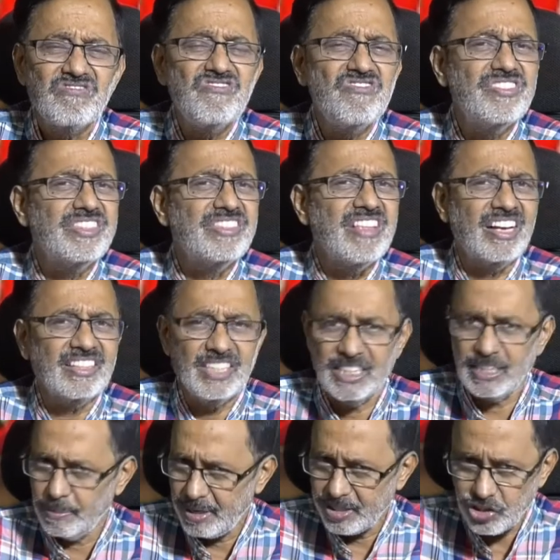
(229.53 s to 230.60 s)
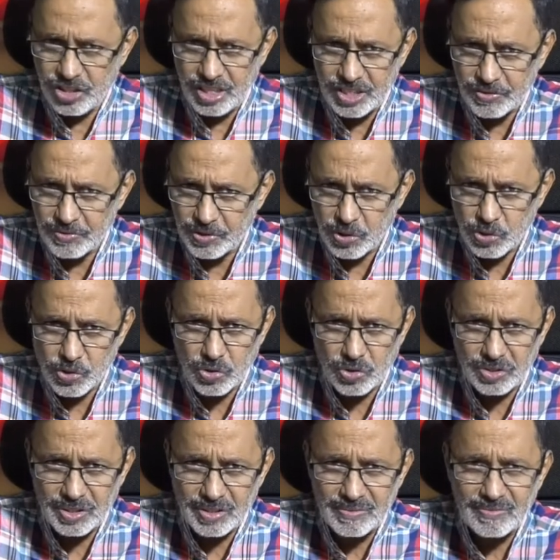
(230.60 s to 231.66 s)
Nothing imaginative in the story.